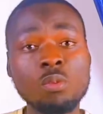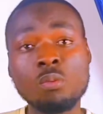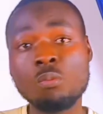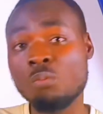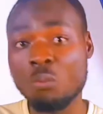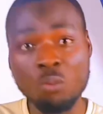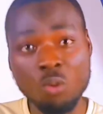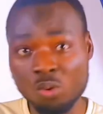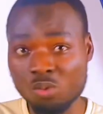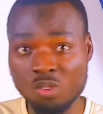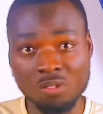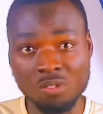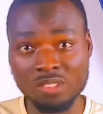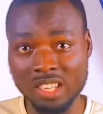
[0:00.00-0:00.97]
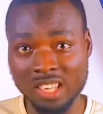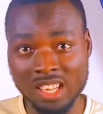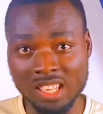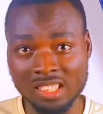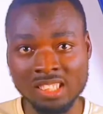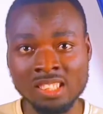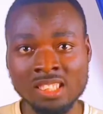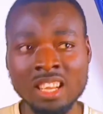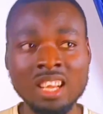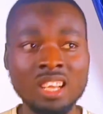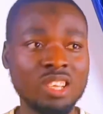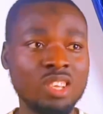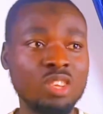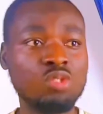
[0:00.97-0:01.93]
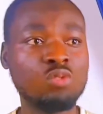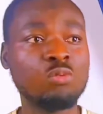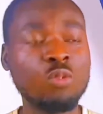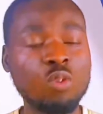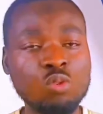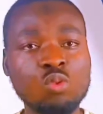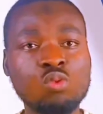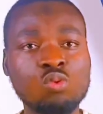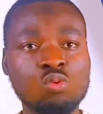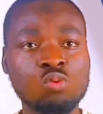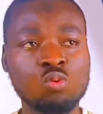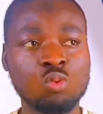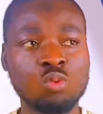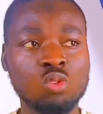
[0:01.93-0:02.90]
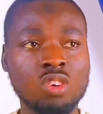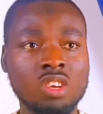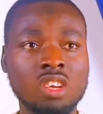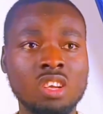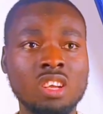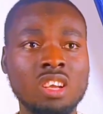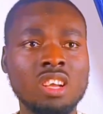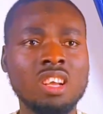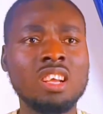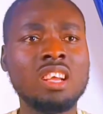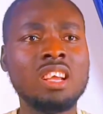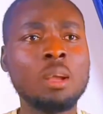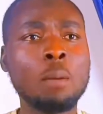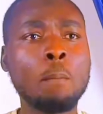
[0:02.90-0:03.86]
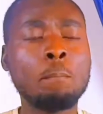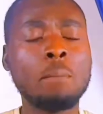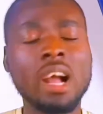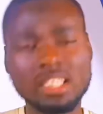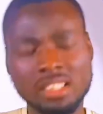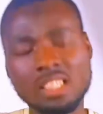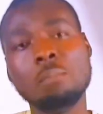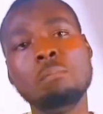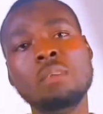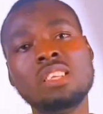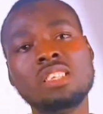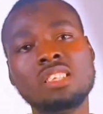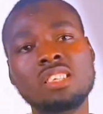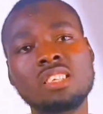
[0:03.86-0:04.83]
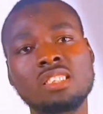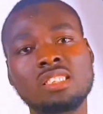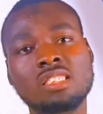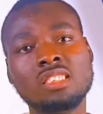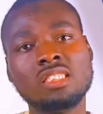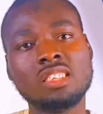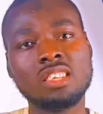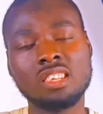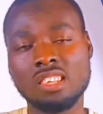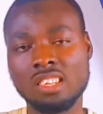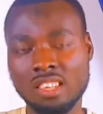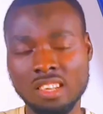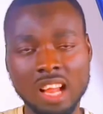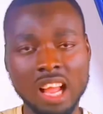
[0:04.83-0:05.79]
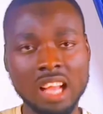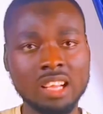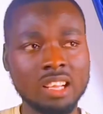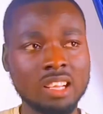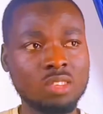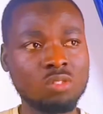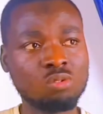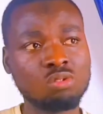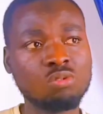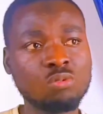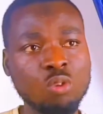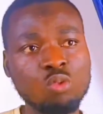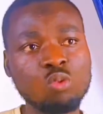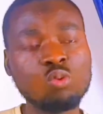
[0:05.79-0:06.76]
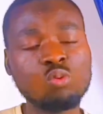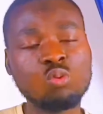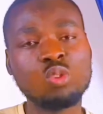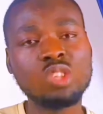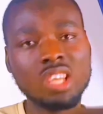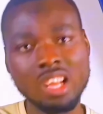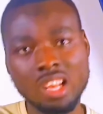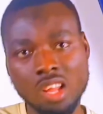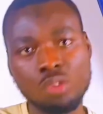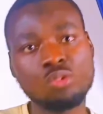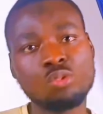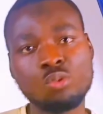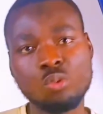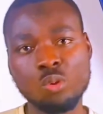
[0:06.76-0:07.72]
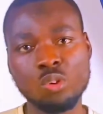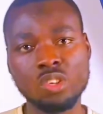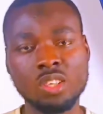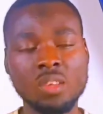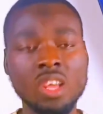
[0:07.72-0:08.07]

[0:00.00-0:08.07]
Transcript: purpose of creating is for you to pass a message, like for you to tell a story.